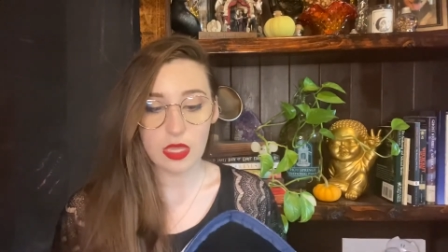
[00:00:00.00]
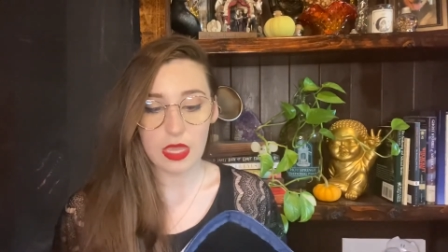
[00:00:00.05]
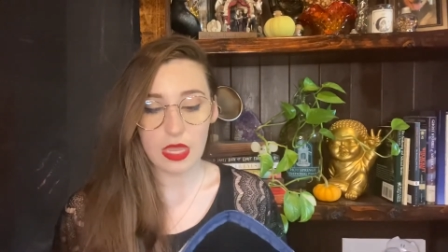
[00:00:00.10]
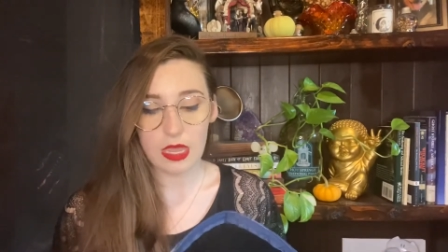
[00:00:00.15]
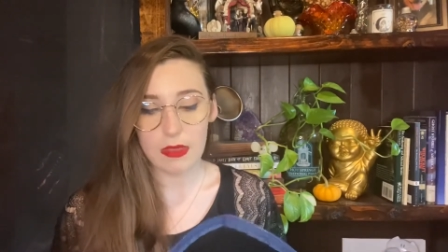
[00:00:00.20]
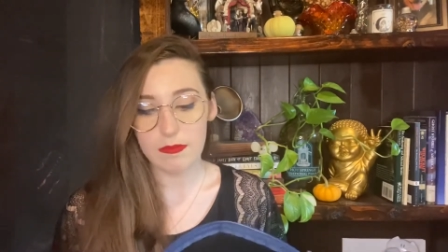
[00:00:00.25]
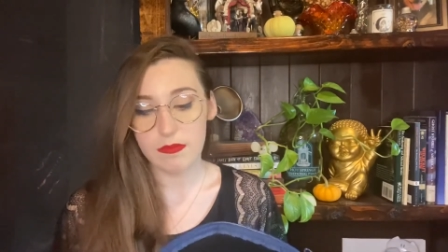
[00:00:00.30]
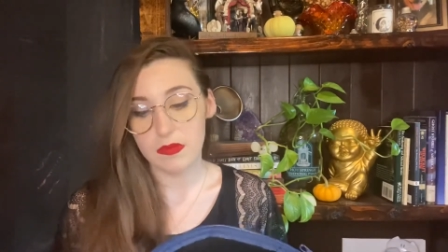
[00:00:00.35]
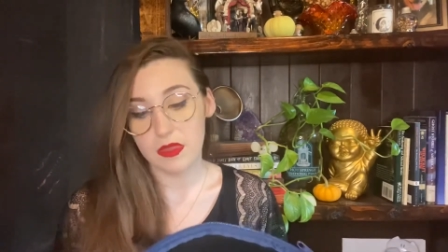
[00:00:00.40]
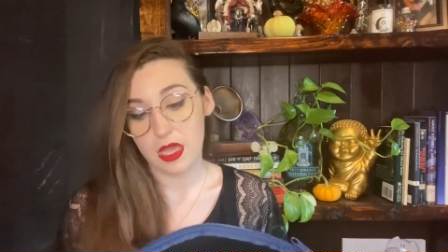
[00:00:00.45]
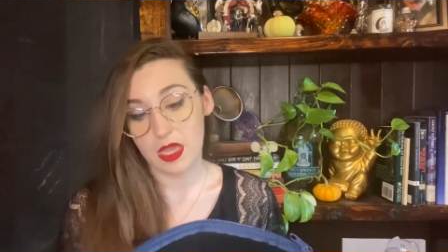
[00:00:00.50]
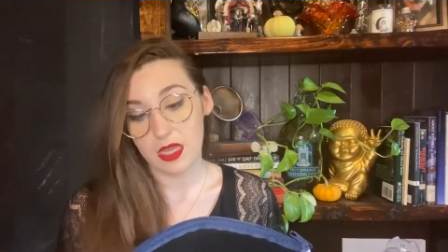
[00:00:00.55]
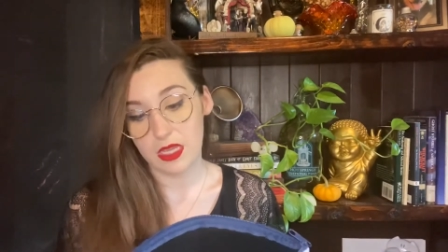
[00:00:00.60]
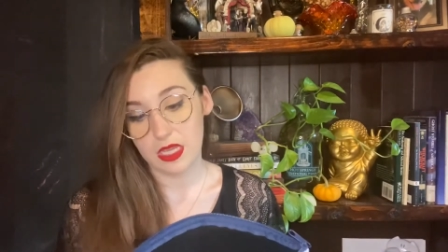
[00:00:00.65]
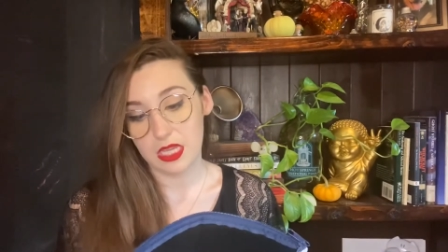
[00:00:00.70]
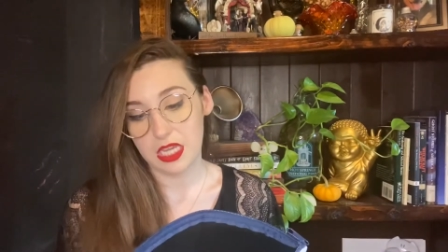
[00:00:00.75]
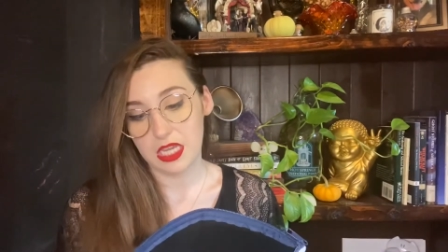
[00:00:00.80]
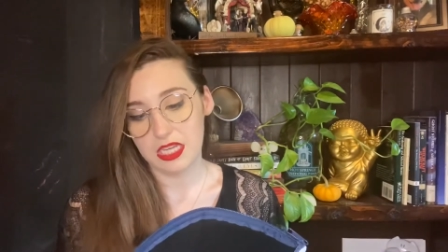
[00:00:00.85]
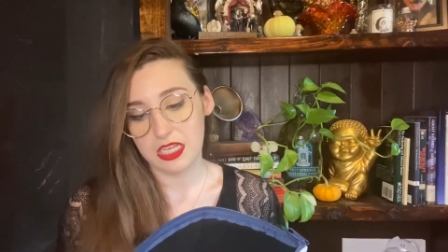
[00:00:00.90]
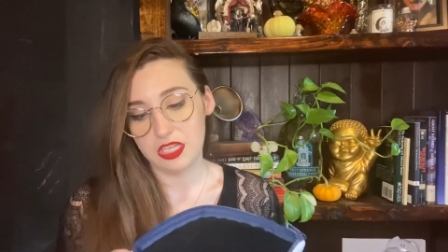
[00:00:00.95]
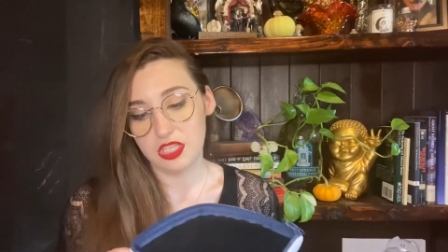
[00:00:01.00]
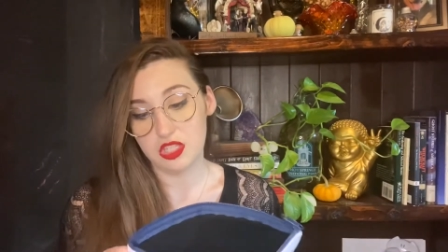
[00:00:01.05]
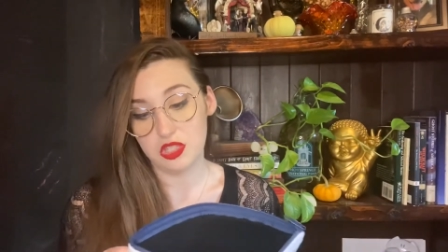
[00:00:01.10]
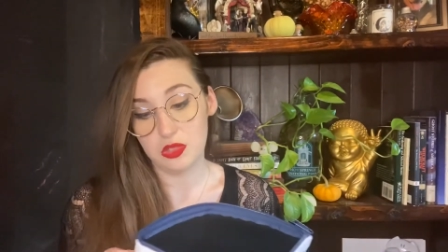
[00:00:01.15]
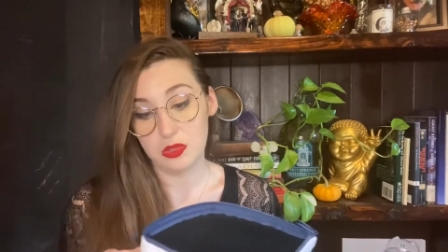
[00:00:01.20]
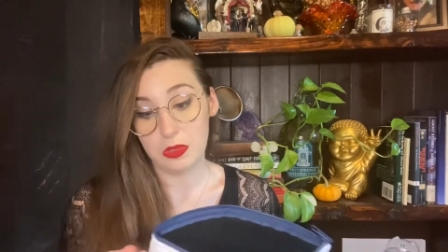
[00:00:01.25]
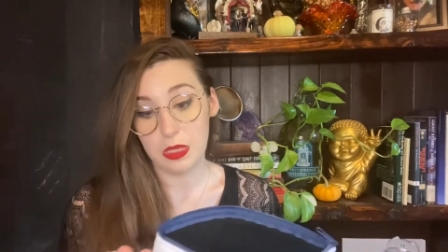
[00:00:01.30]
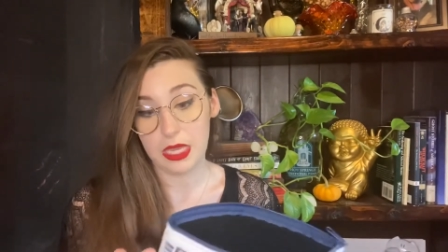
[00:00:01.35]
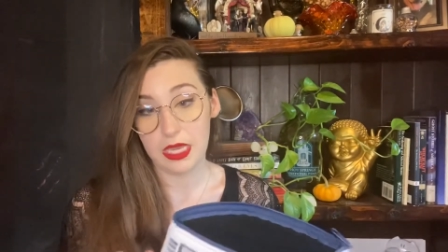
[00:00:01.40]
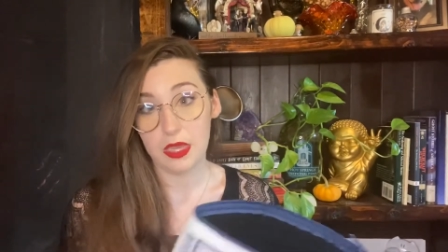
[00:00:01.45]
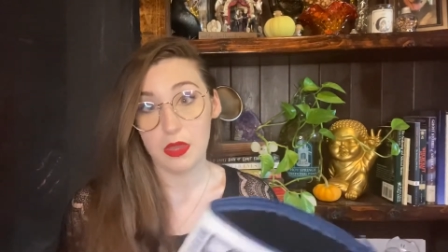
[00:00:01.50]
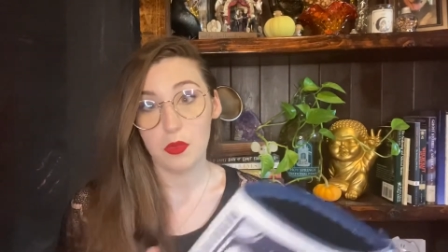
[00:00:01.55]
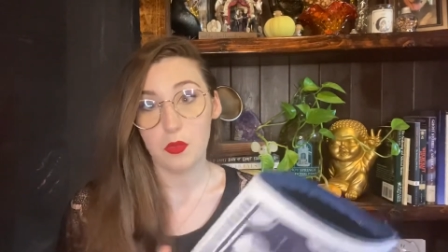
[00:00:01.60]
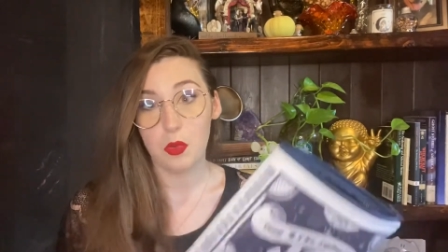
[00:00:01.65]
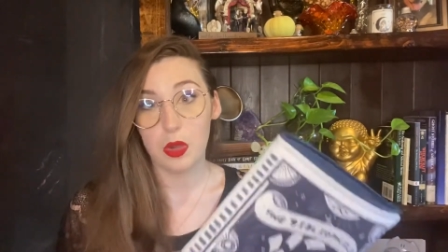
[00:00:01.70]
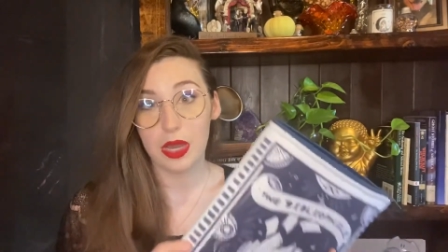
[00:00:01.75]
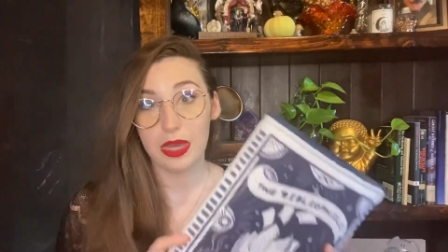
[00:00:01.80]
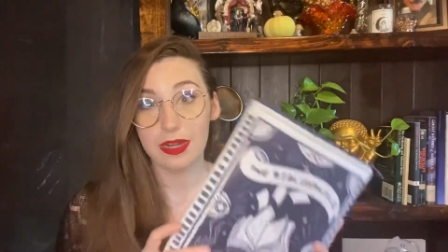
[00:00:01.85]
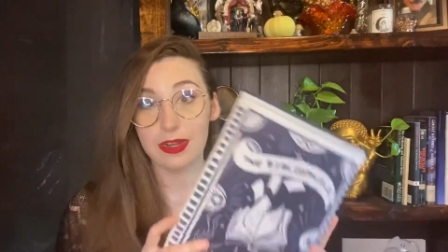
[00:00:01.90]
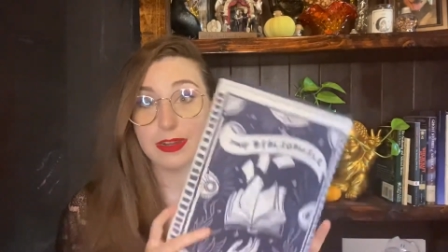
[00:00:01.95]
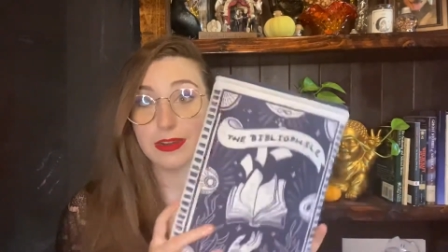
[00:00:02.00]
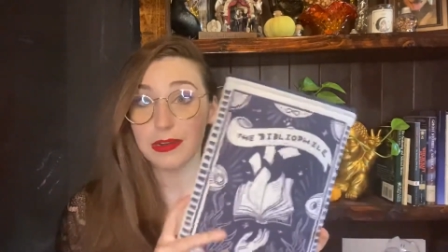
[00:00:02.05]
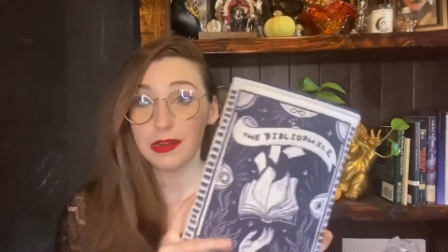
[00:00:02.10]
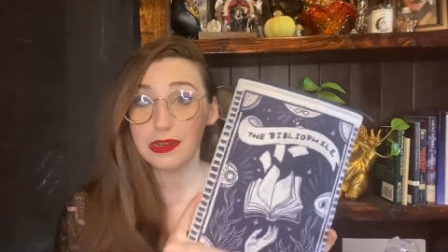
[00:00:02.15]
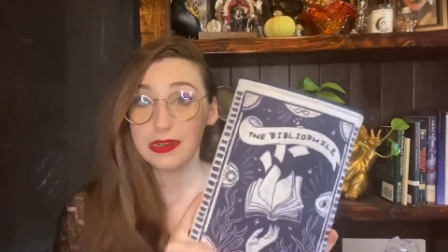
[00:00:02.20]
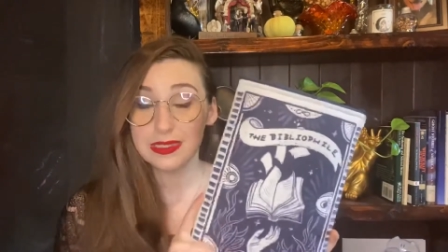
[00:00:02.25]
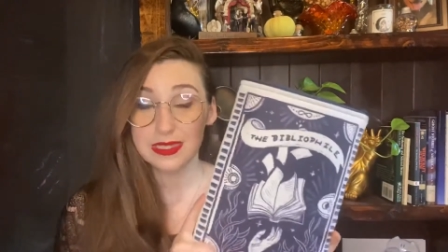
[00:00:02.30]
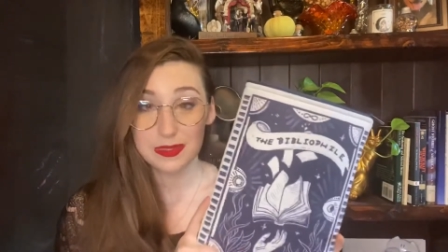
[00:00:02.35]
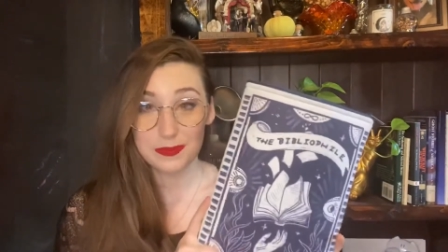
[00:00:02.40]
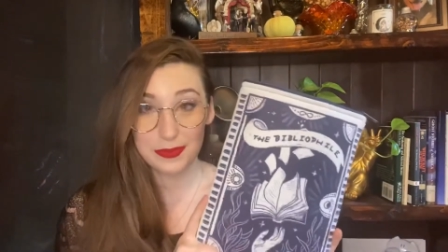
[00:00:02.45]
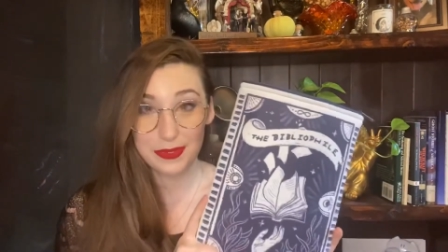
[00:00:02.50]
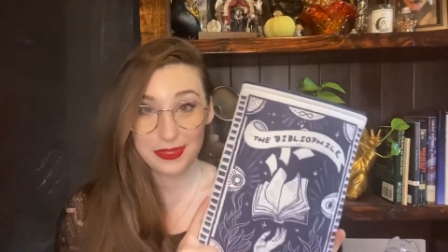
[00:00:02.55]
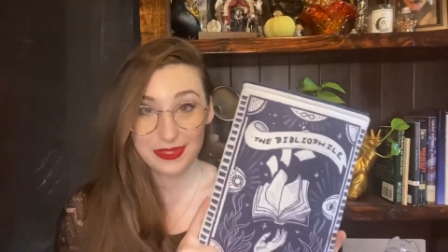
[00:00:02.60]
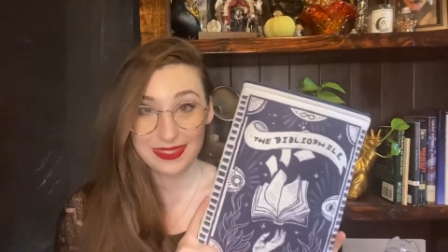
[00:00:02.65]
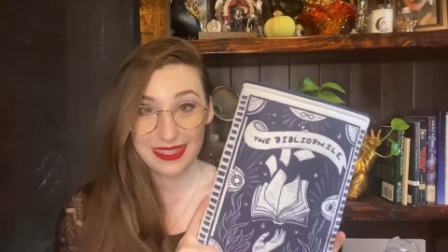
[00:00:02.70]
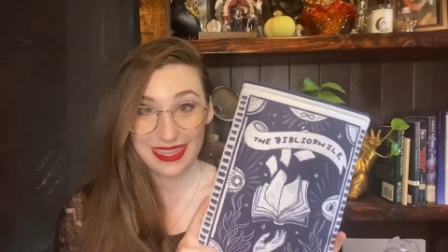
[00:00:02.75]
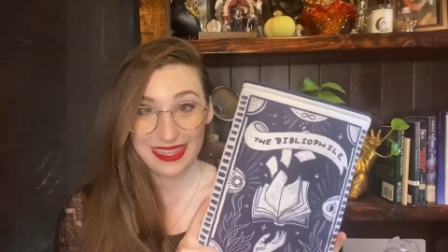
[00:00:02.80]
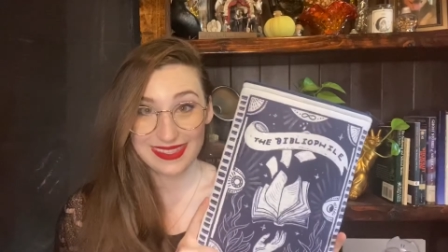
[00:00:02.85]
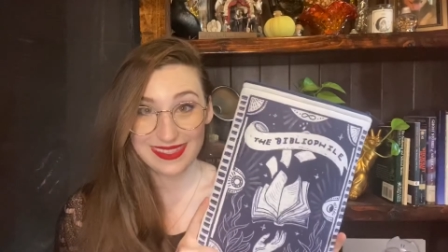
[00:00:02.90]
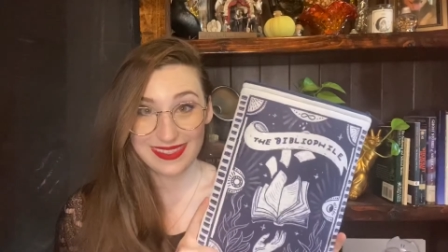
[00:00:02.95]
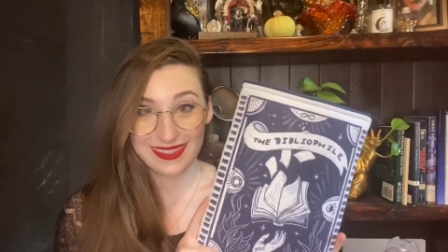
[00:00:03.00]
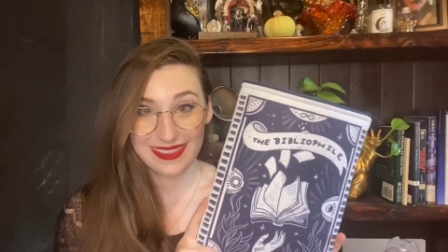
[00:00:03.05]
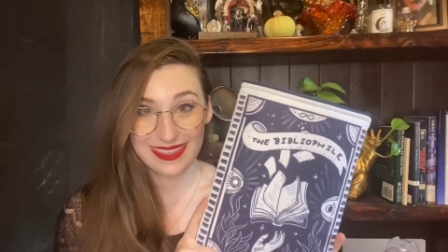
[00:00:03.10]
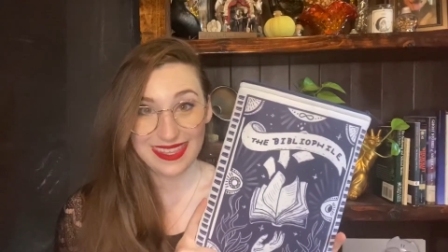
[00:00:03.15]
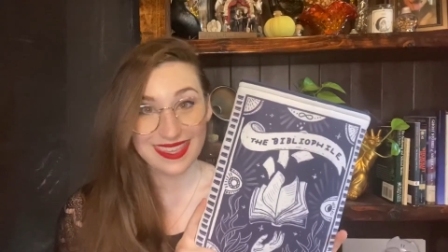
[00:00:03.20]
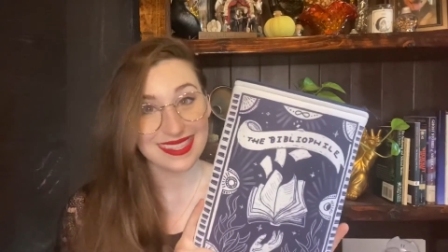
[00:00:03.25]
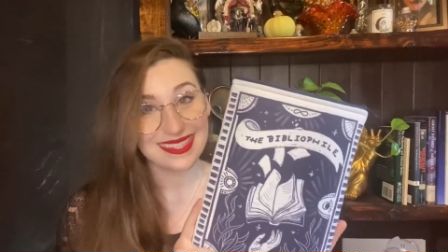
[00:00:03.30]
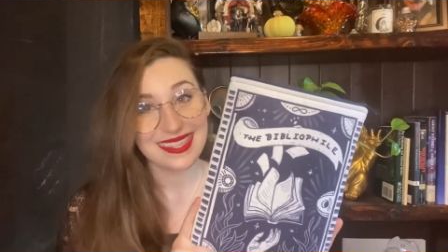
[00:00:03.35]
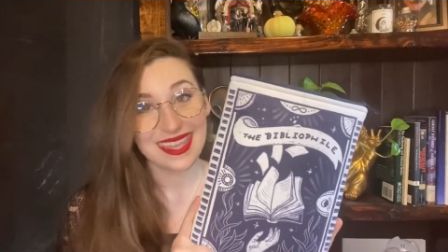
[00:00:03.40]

I'm not gonna do like a water or a spill test on these